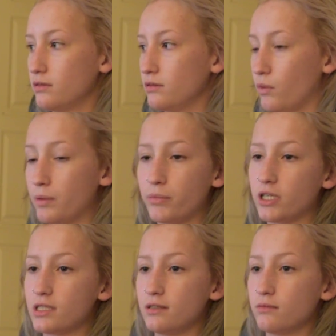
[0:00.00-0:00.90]
One
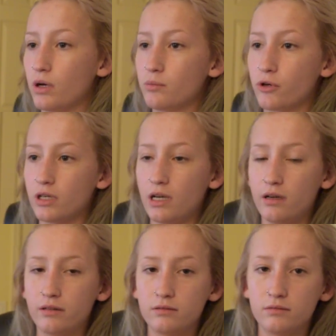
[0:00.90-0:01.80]
person, one more
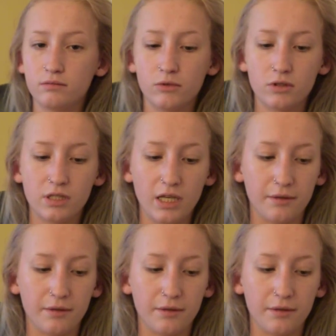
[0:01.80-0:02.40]
down, we'll see.